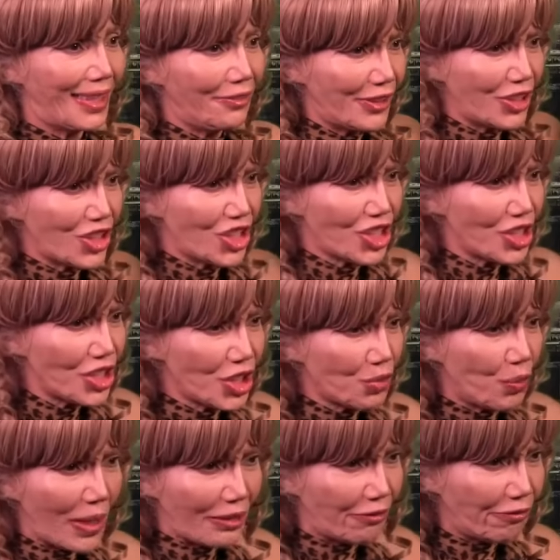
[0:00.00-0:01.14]
of the
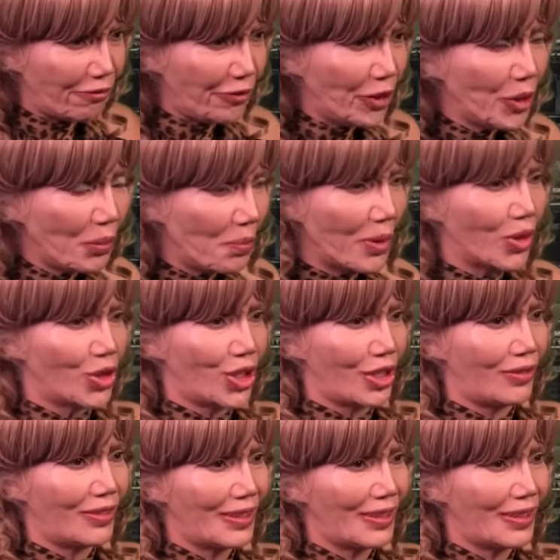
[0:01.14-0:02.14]
church went full bore.